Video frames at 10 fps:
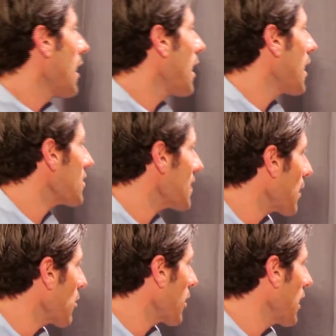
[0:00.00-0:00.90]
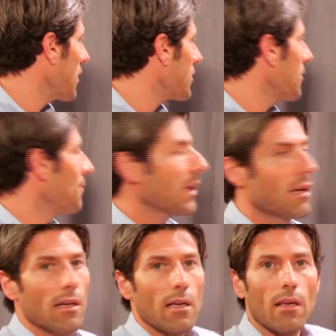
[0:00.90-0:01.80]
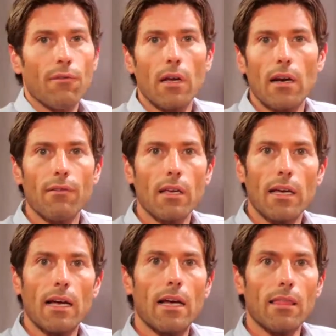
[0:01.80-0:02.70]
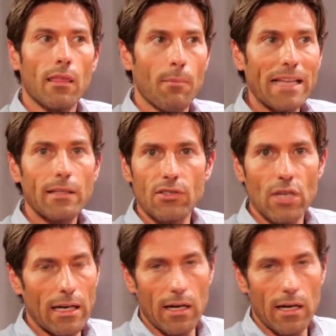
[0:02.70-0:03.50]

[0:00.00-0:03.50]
Second things, if you are having a thematic channel,